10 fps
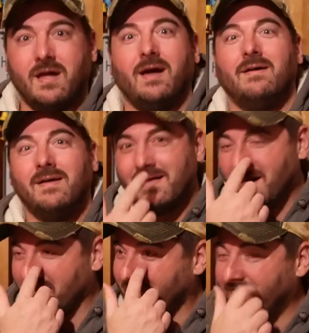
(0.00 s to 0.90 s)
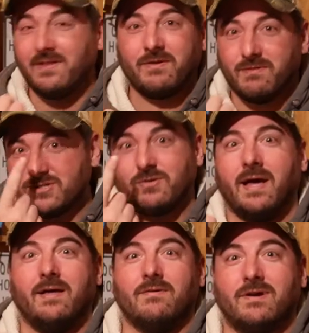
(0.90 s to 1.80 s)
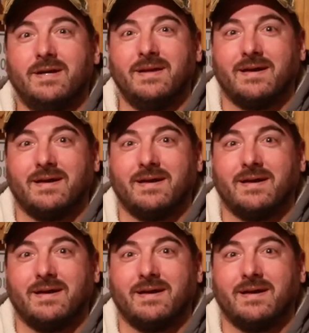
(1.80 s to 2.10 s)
I can finally retrohale, right?